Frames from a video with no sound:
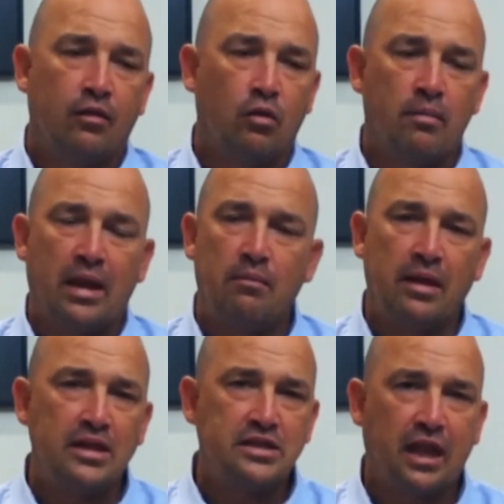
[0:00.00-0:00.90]
There were
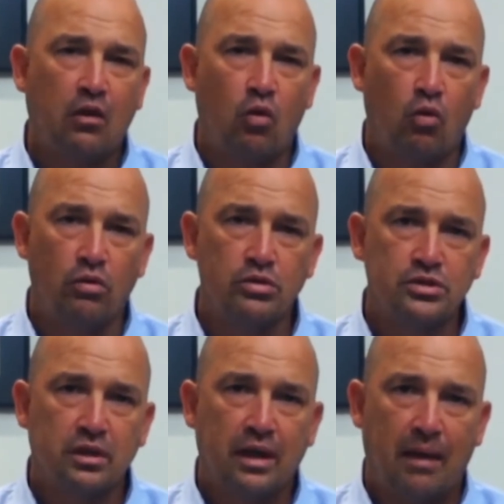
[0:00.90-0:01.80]
many, many
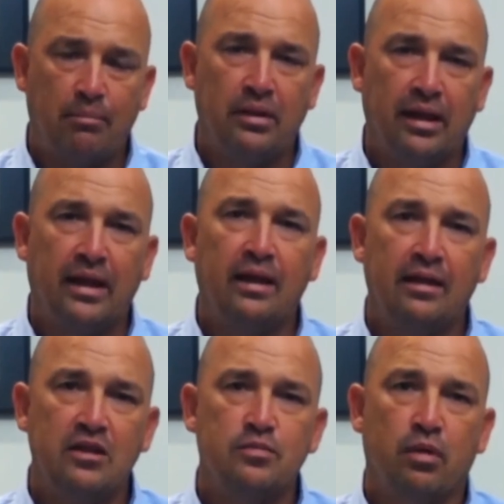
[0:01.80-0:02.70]
stakeholders at
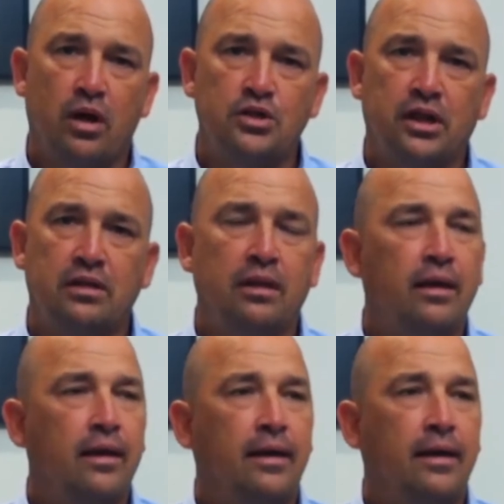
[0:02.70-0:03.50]
play in this project.